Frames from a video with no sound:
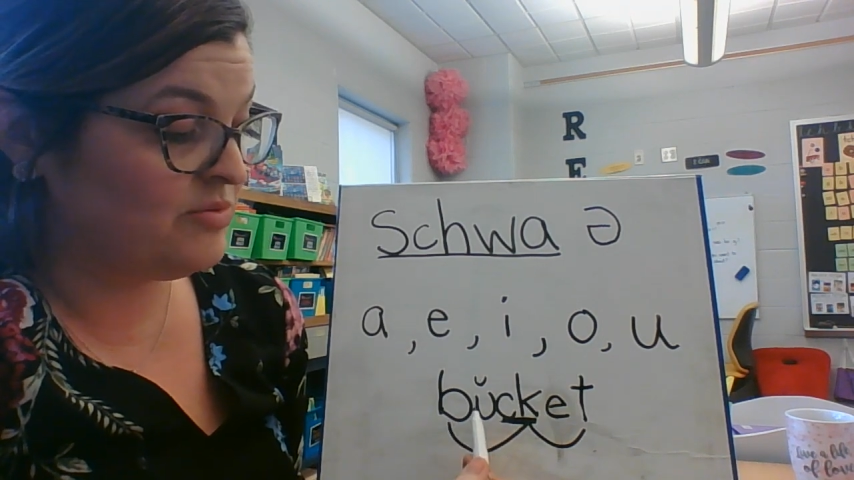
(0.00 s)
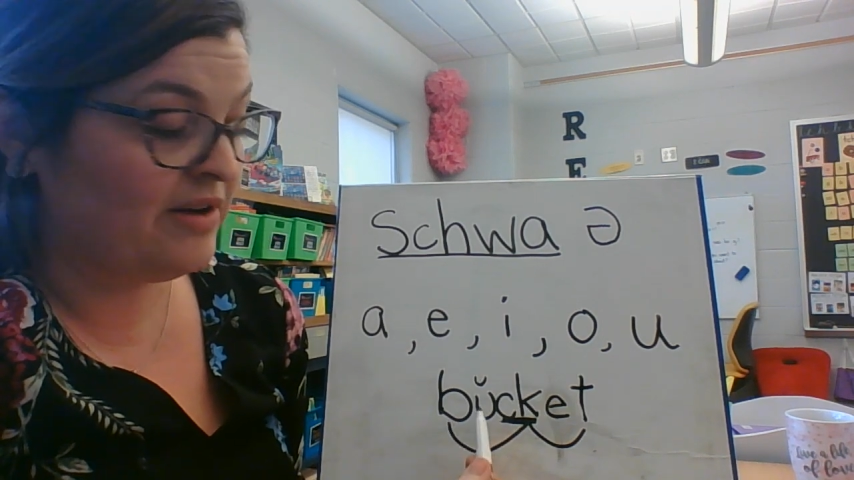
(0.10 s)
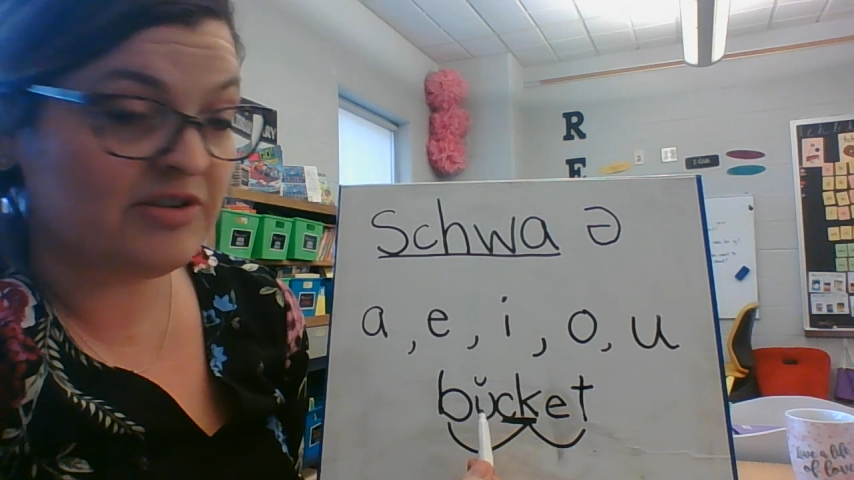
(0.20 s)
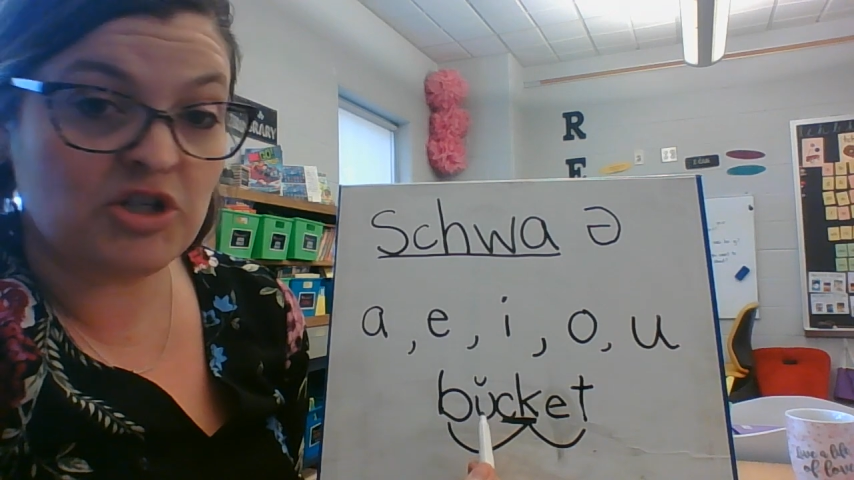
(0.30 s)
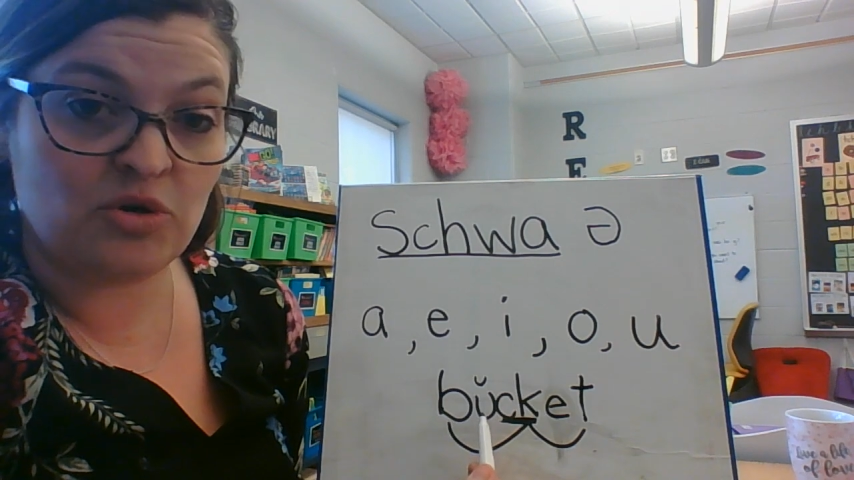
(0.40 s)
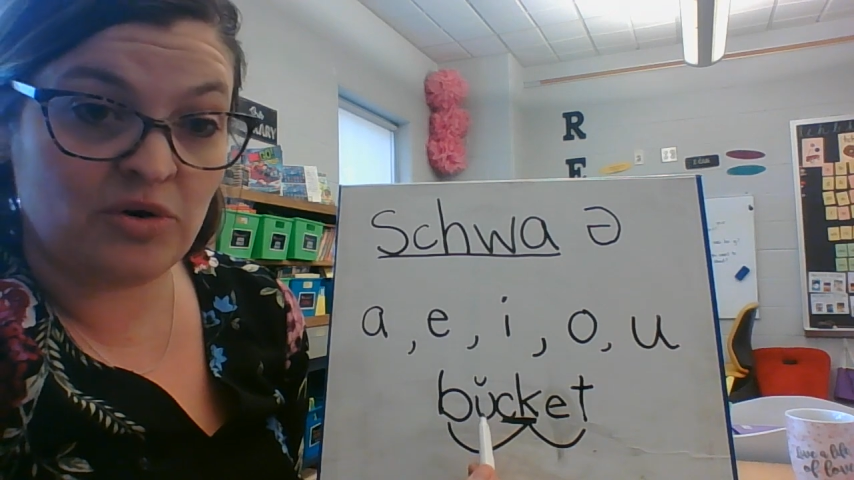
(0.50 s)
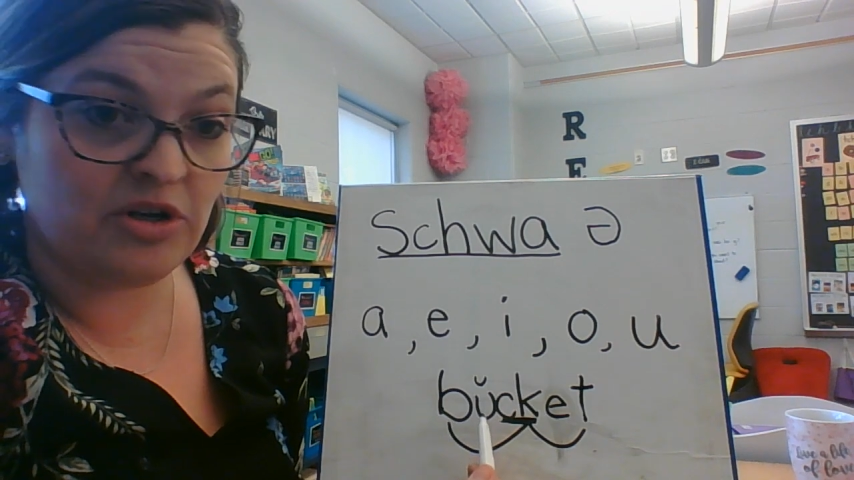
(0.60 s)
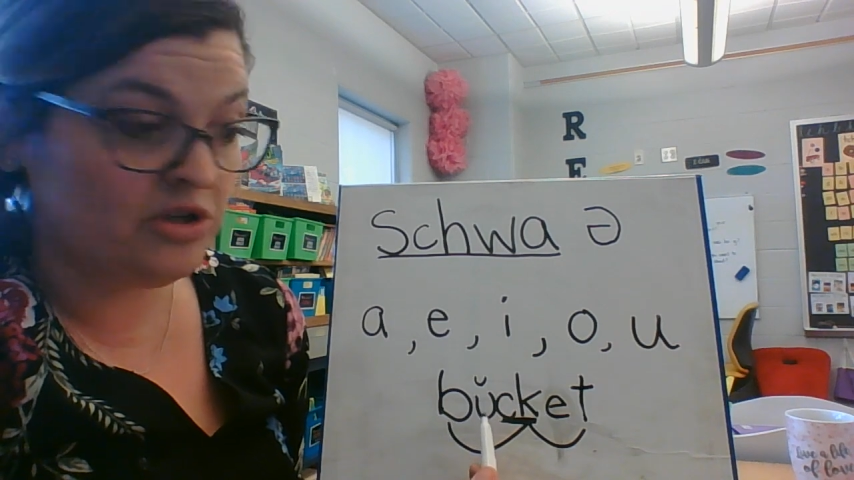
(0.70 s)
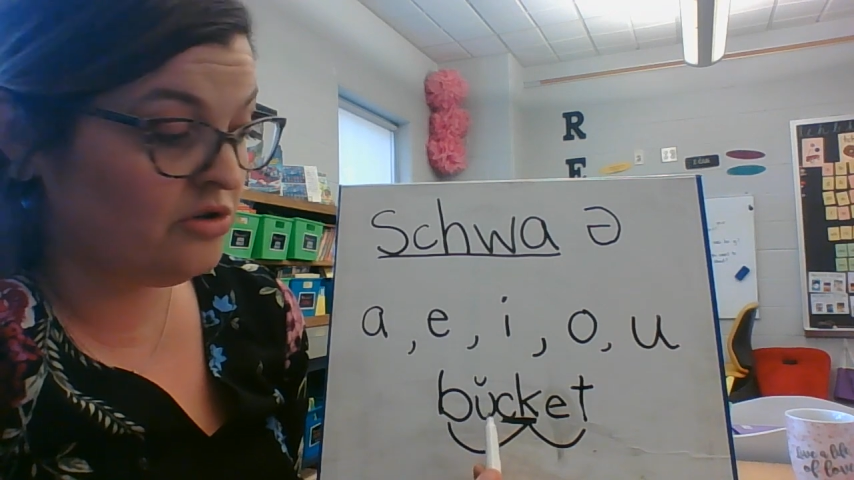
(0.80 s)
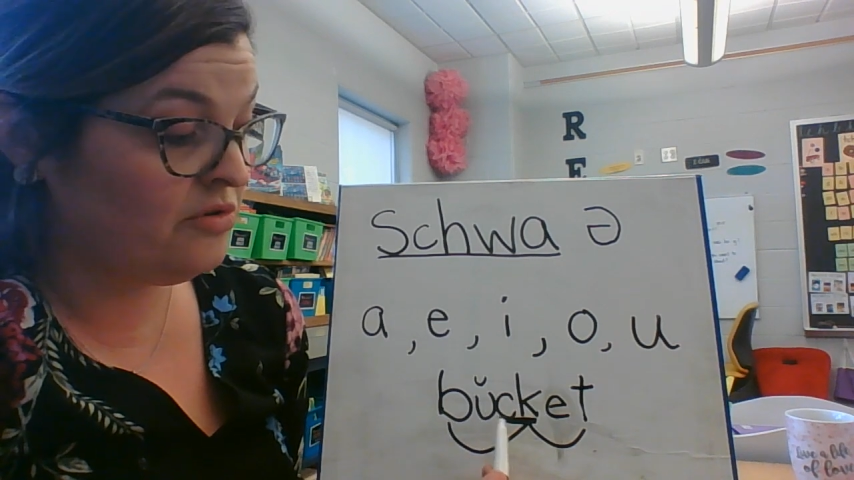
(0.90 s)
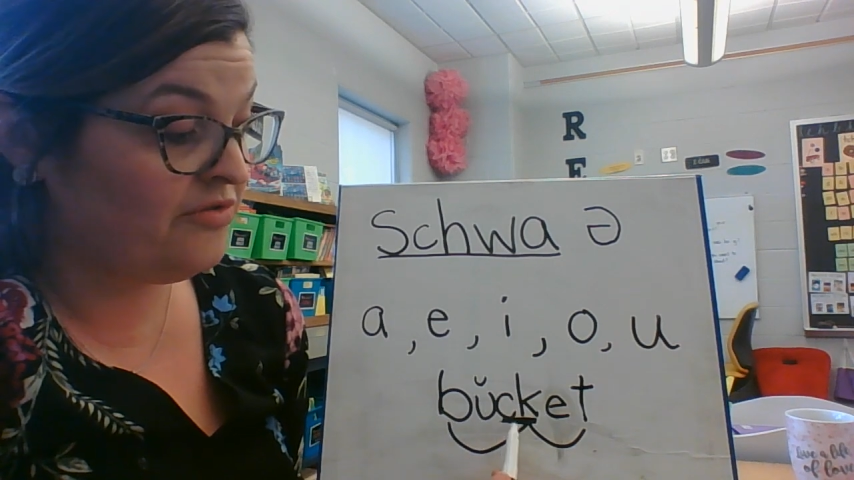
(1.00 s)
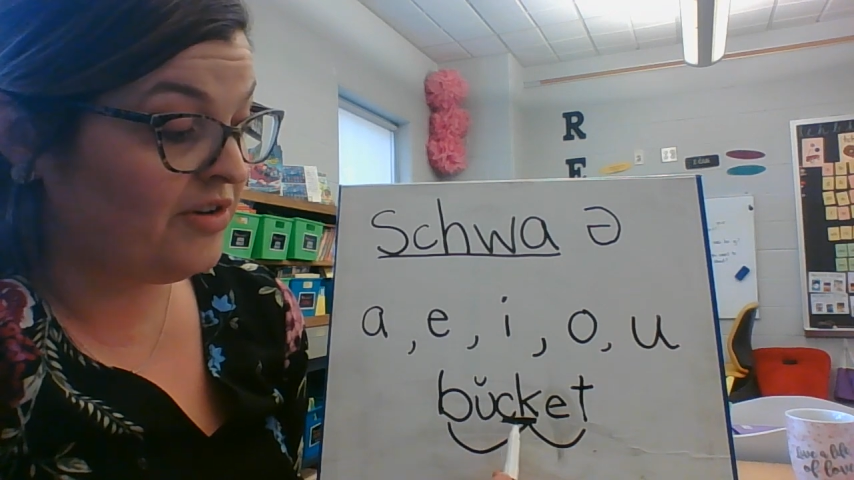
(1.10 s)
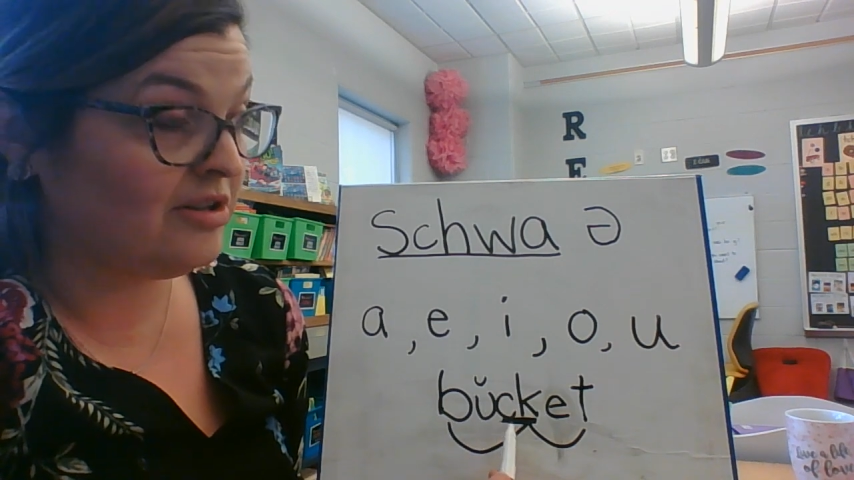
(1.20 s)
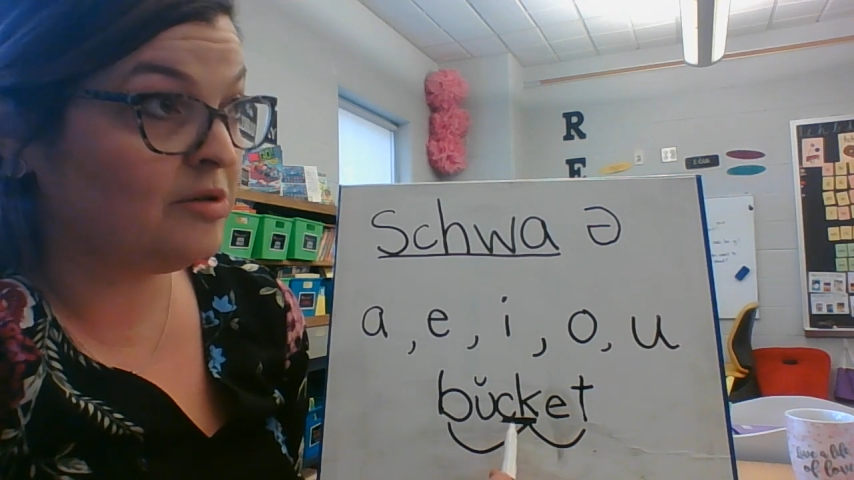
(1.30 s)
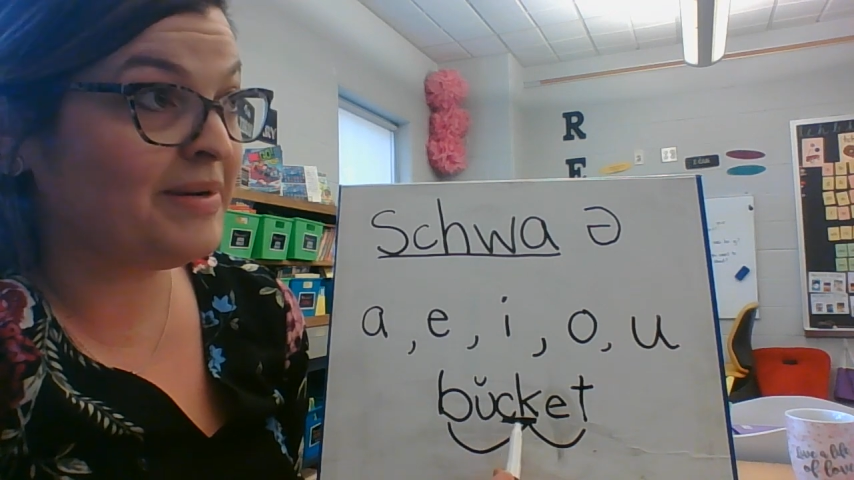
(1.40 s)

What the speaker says: we have a short U followed